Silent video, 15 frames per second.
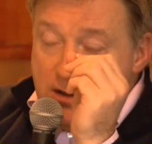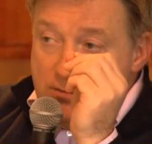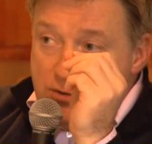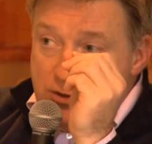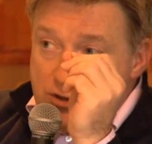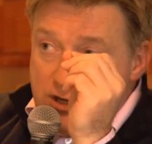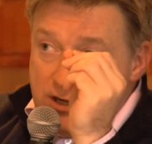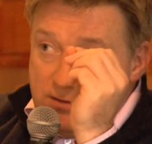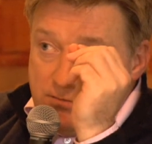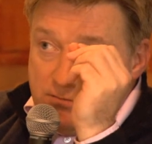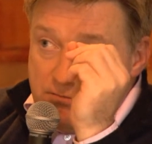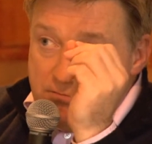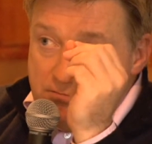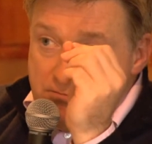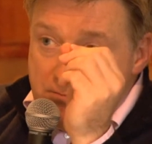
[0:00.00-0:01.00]
But
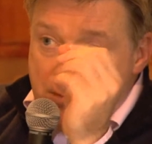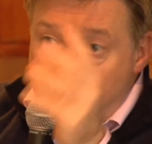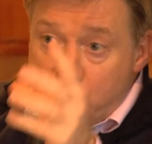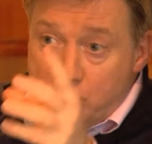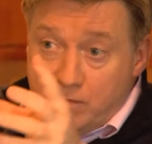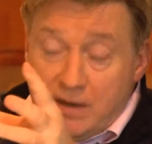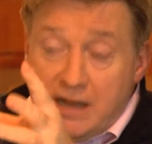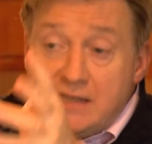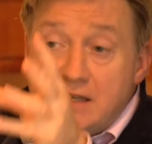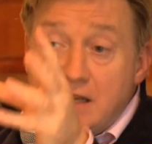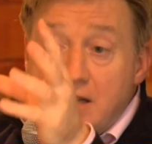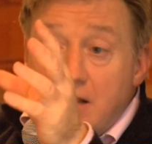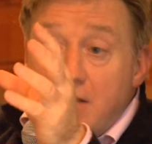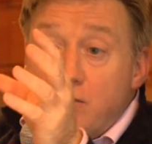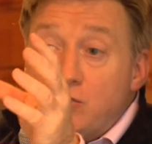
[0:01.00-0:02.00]
most of them, let's
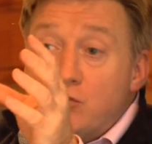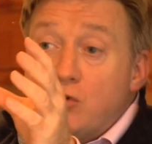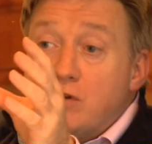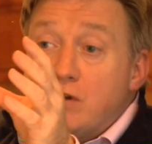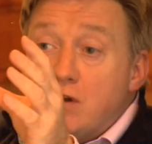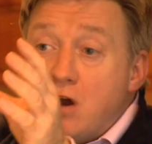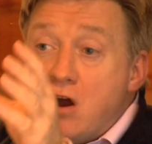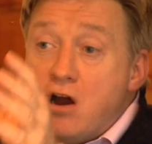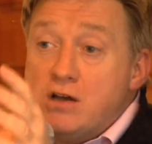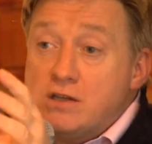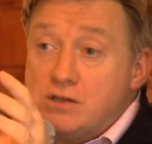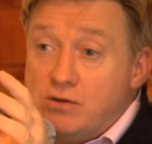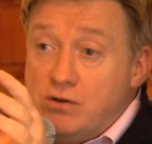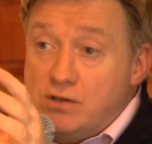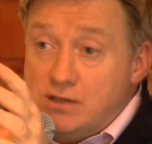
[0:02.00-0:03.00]
say, if you took
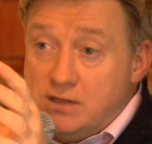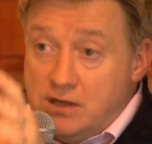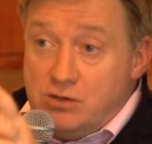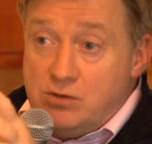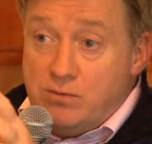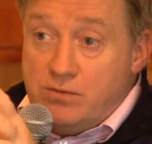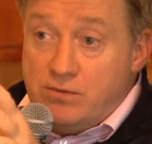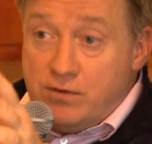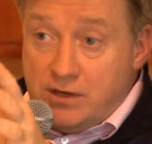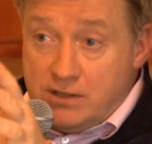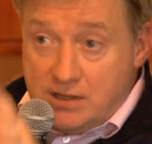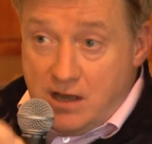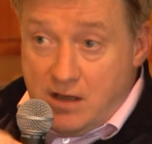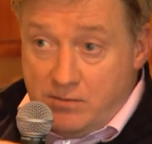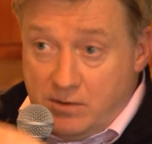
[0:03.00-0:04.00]
carcinoid syndrome, for
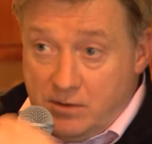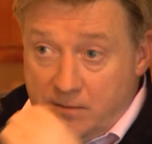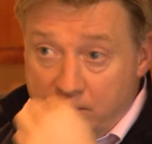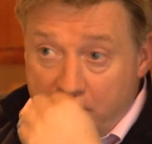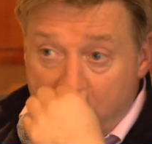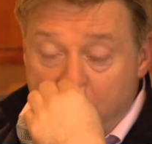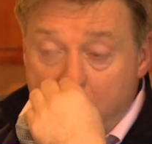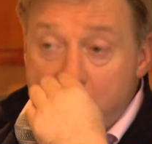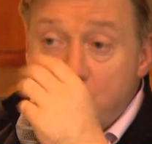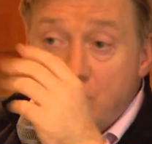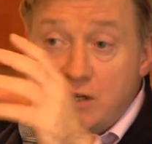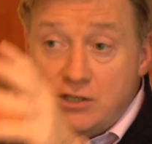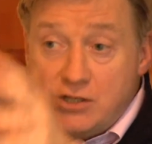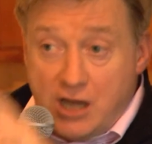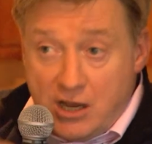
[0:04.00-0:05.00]
example, flushing
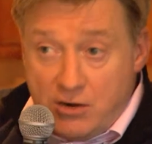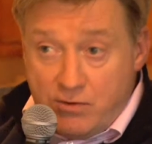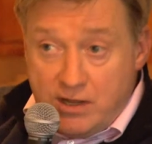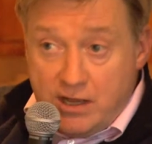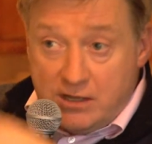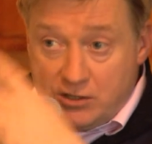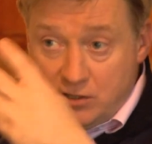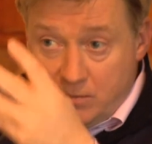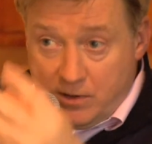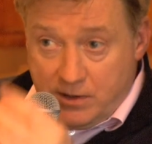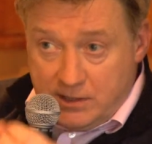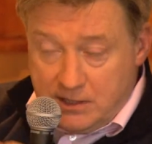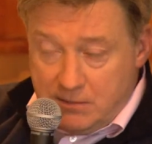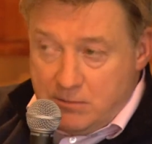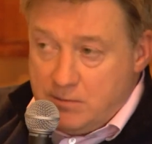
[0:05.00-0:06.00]
and diarrhea and some other
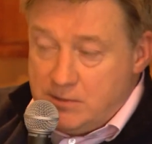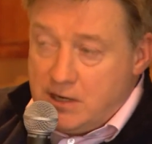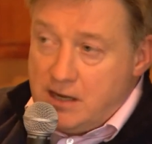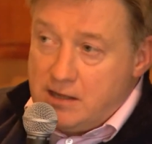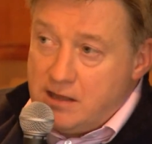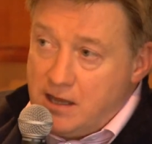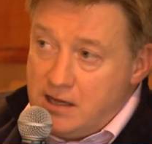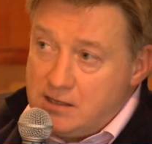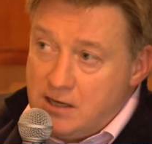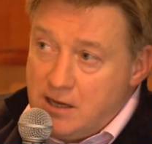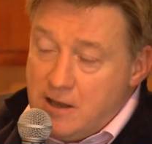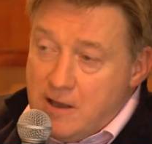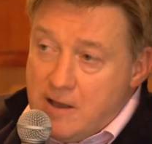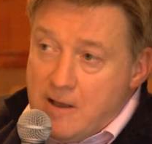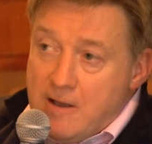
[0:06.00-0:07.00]
symptoms like that,
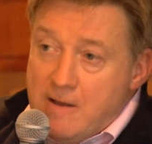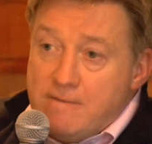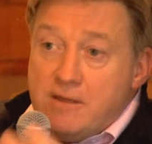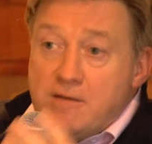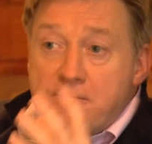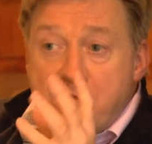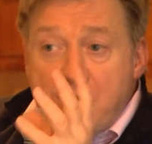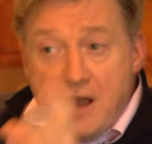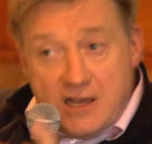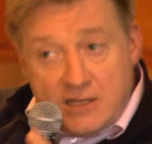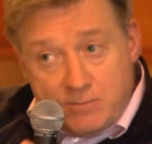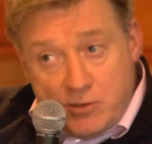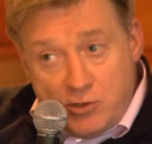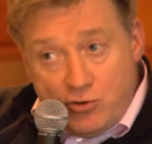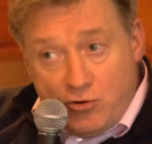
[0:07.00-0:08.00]
the
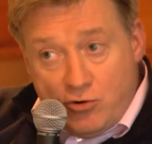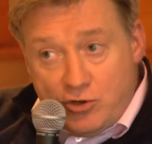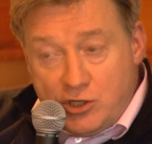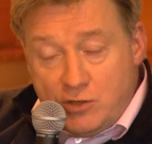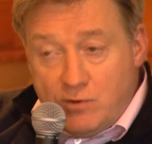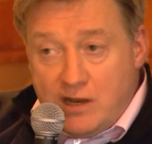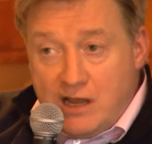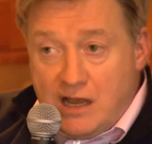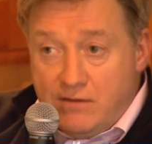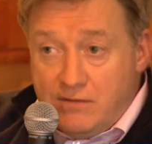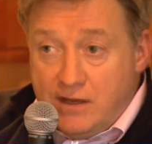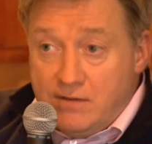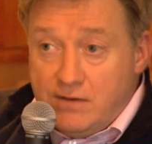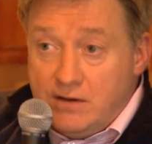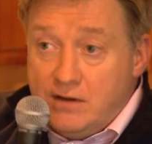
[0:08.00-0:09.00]
vast majority will have
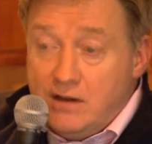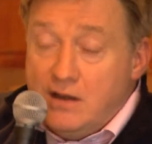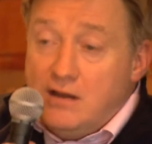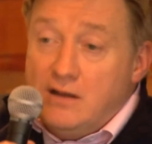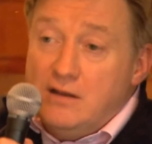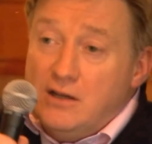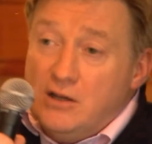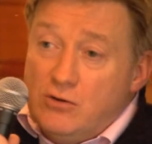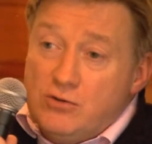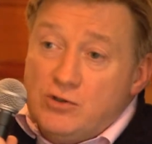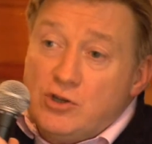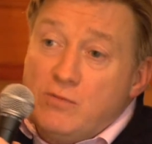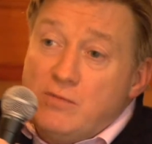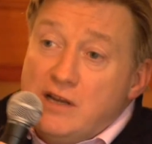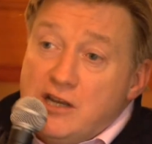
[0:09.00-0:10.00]
even,
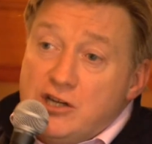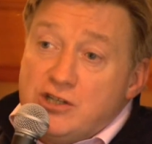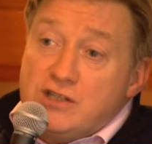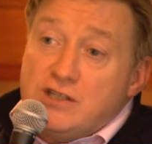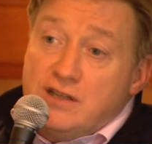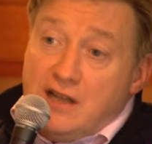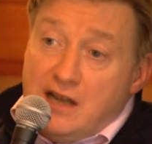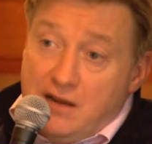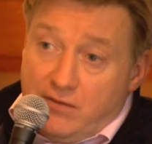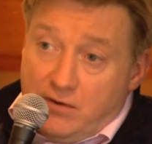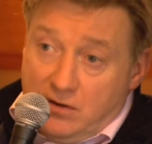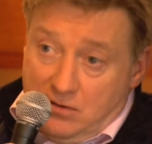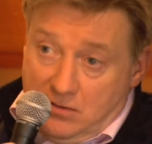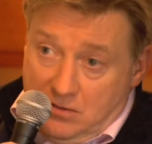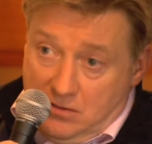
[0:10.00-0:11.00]
some lesions in the liver,
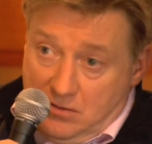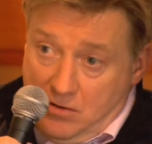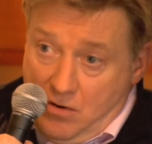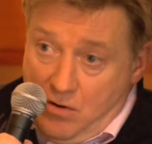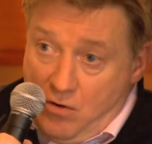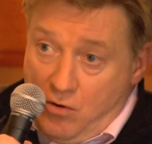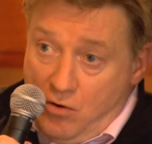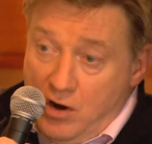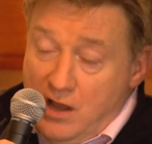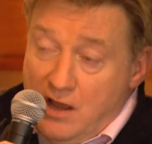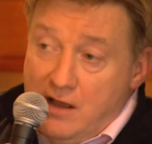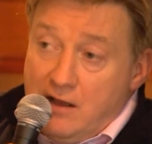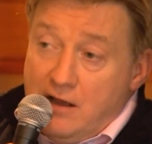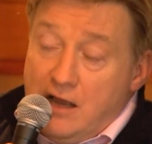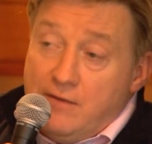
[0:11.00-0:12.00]
or
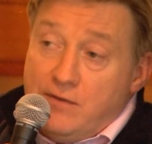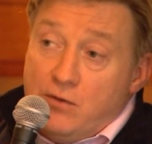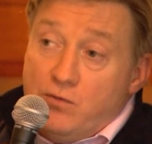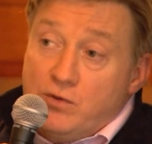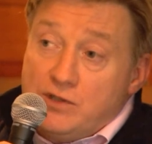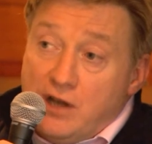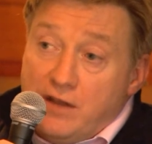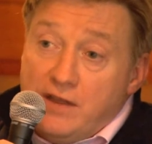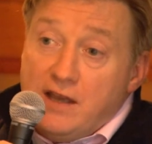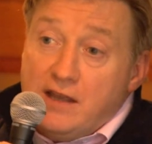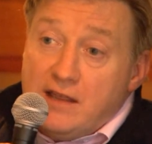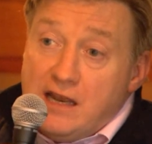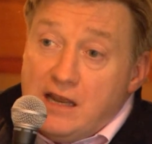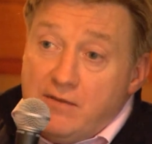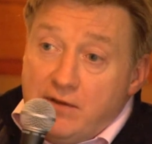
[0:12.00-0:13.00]
if there was nothing in
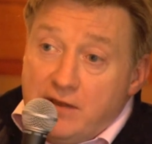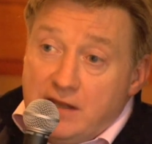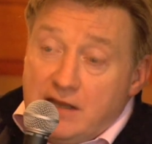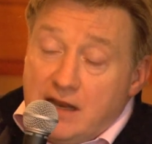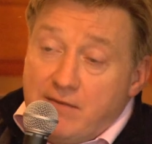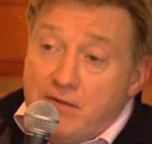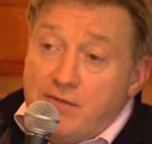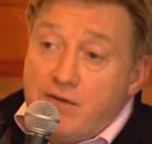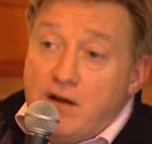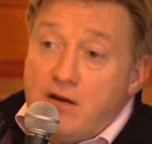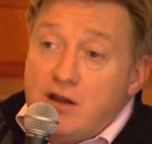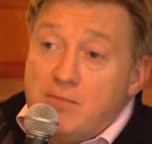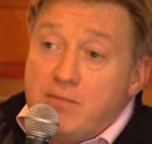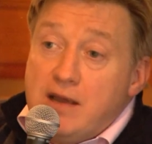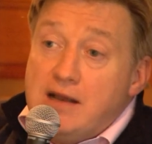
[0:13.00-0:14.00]
the liver, then they'd have a
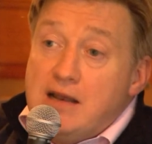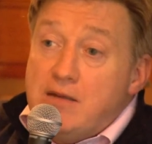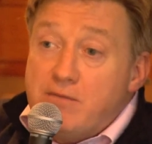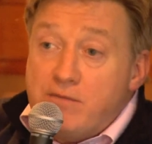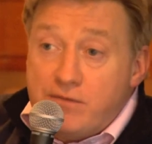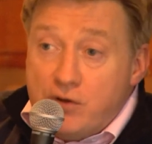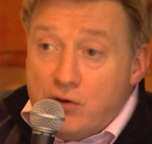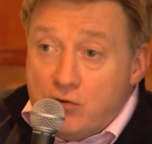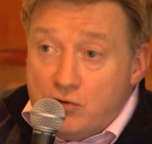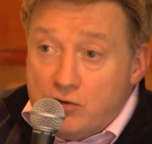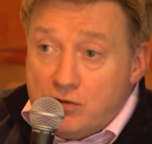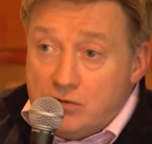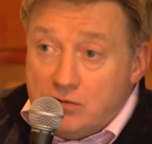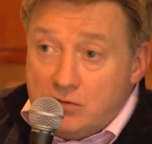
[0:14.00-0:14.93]
fairly big lymph node